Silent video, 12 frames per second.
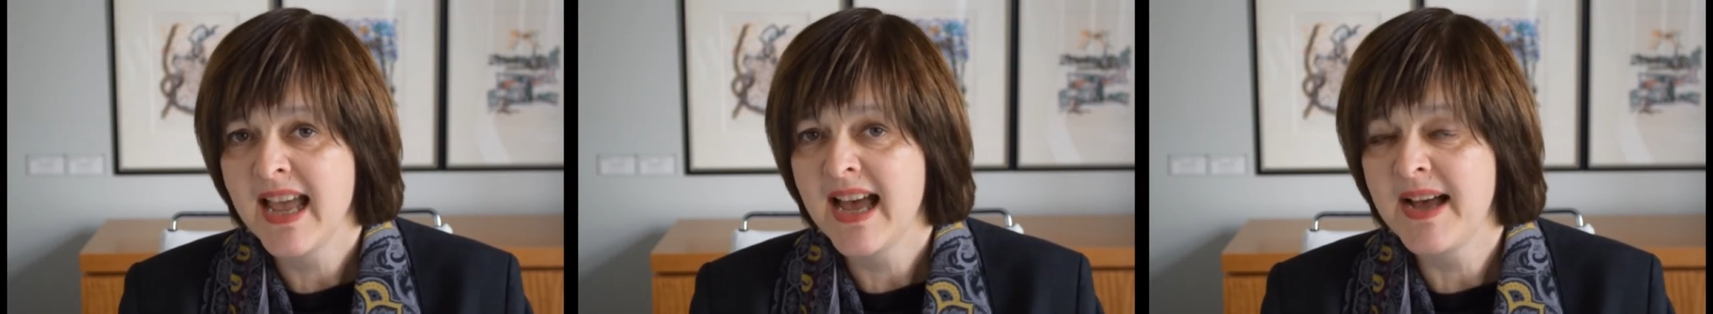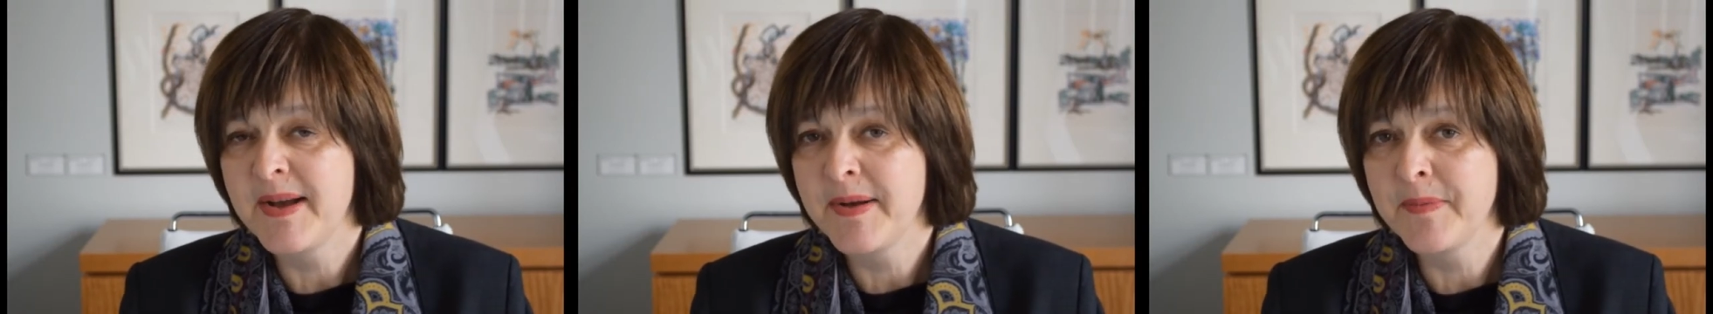
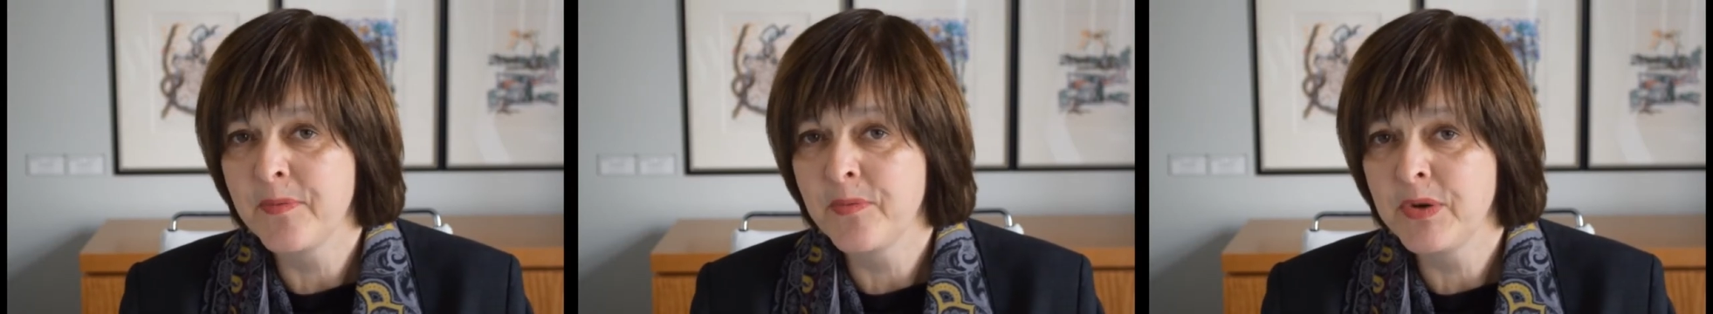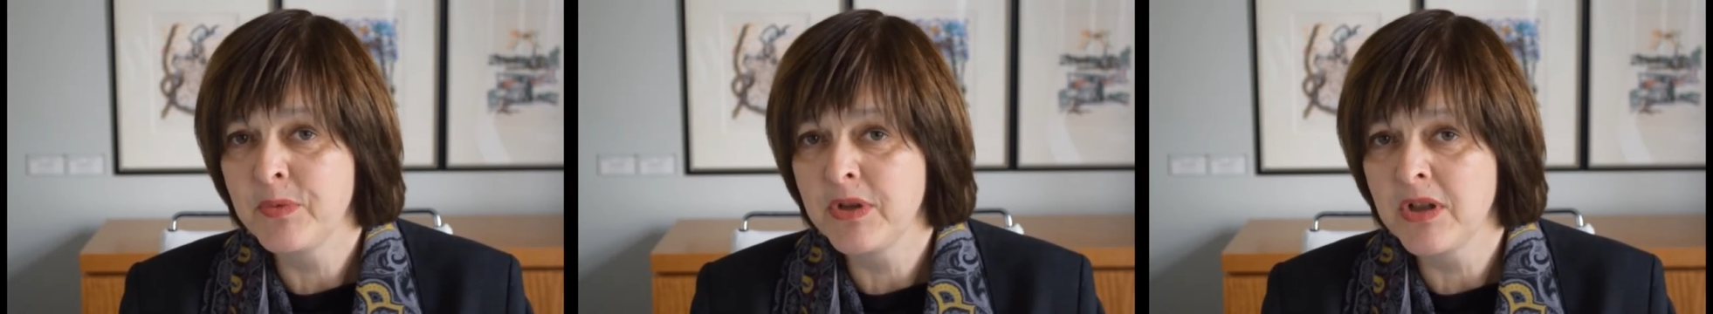Um,
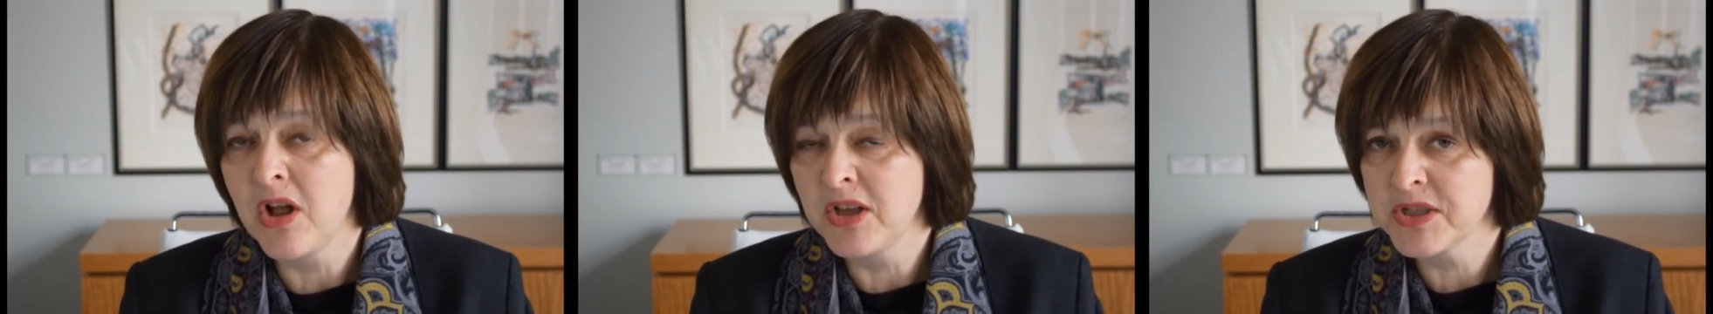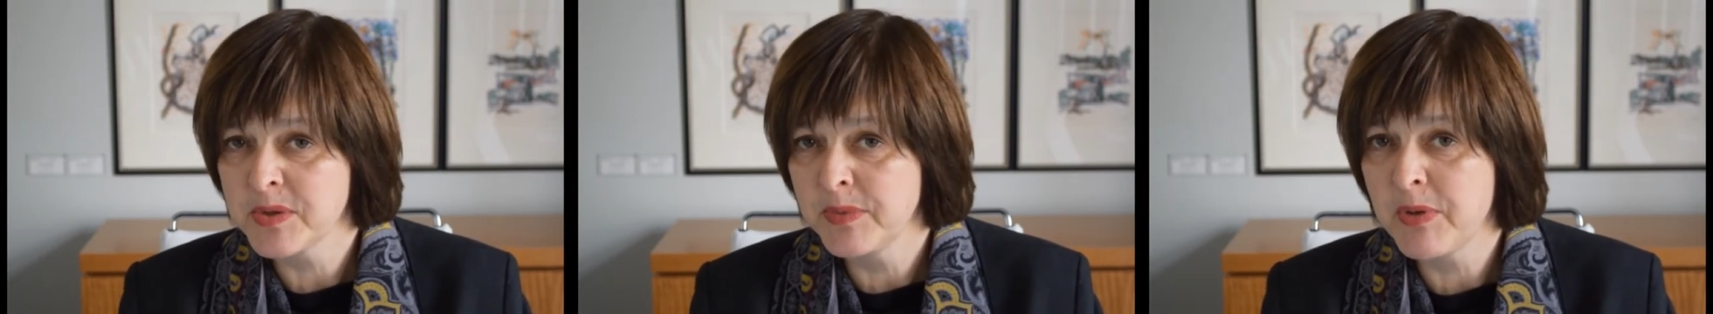we will
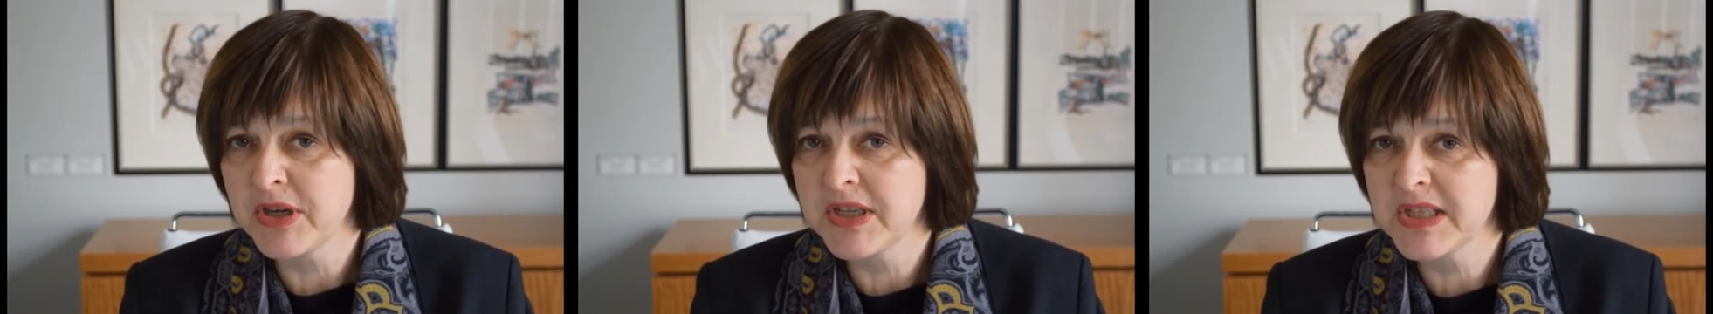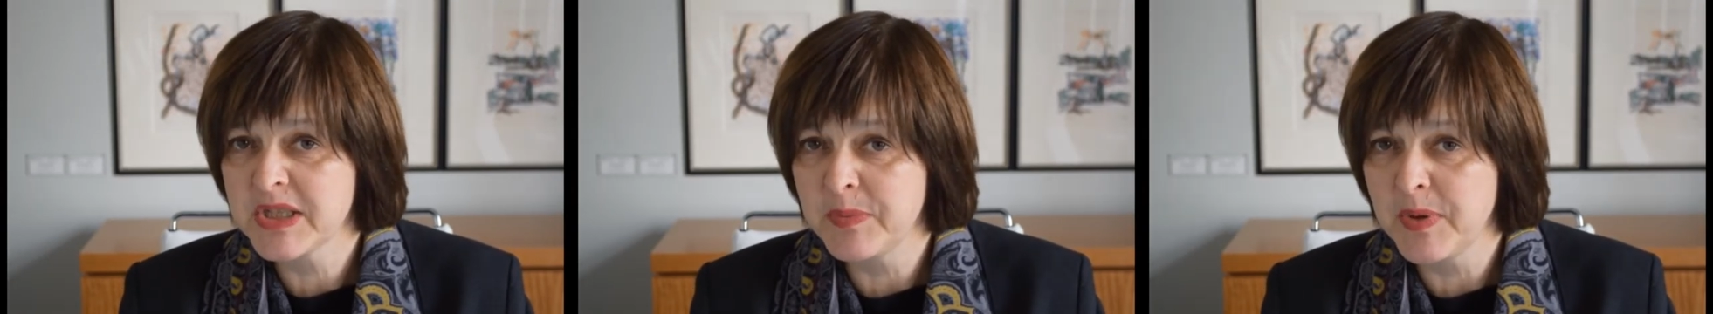also be
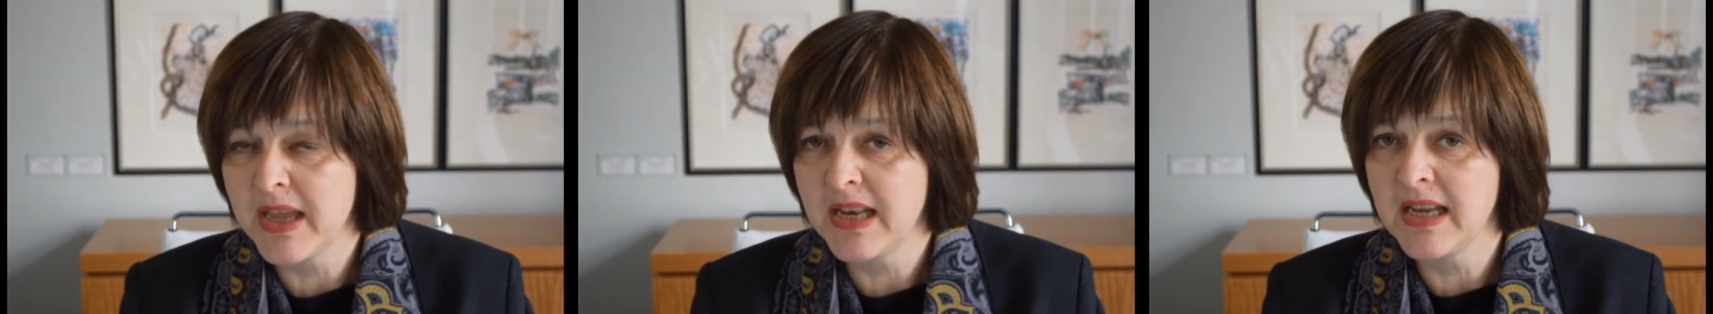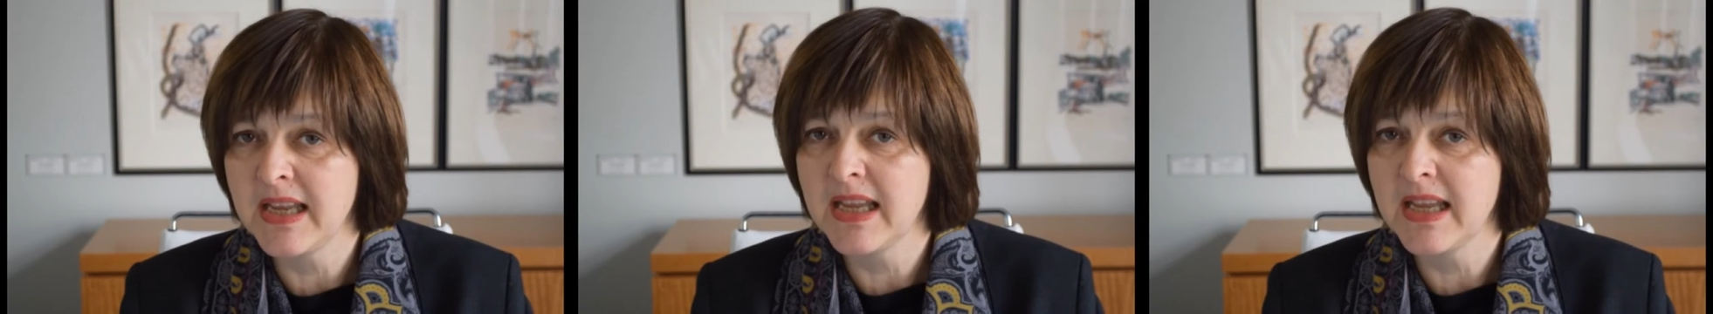participating